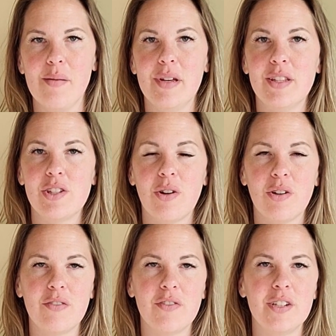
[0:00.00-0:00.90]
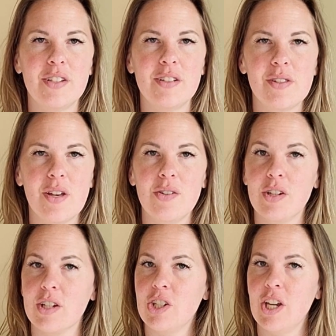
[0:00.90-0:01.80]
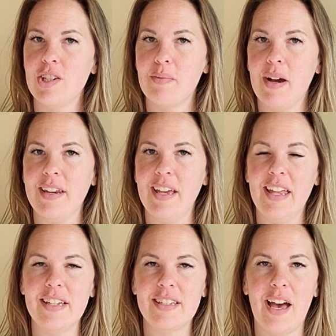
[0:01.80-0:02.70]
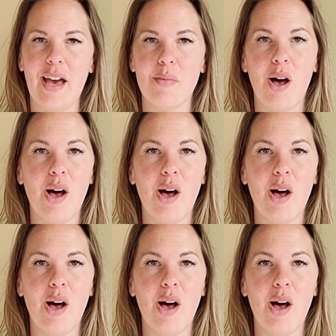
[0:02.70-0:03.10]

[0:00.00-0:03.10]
It's totally free to do so and you can change your mind at any time.